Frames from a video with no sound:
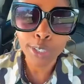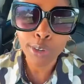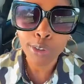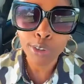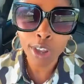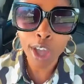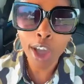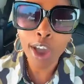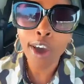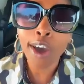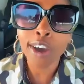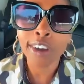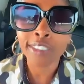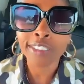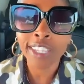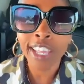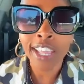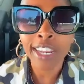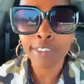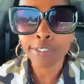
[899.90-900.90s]
so
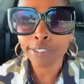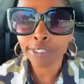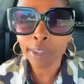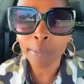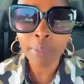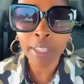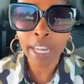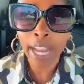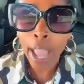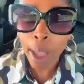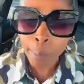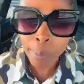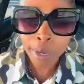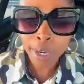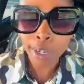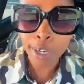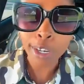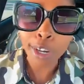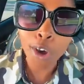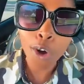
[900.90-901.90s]
long that if something happened
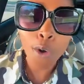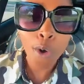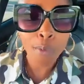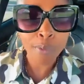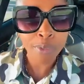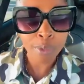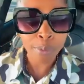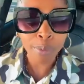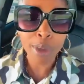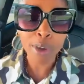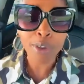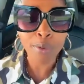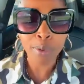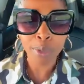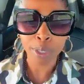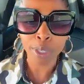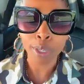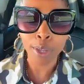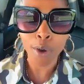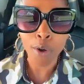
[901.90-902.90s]
in the low, I'm familiar
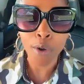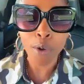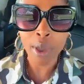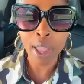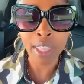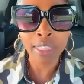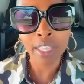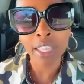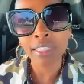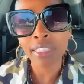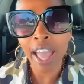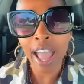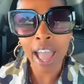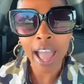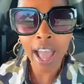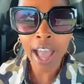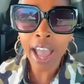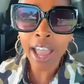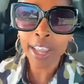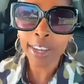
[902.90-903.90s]
with the low. And then the
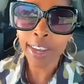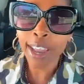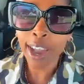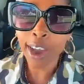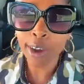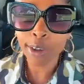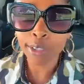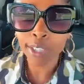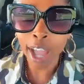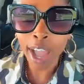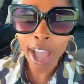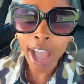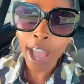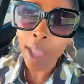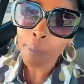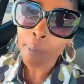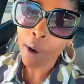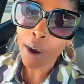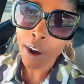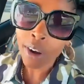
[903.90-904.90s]
high now, the
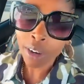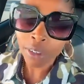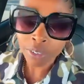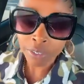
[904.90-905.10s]
high part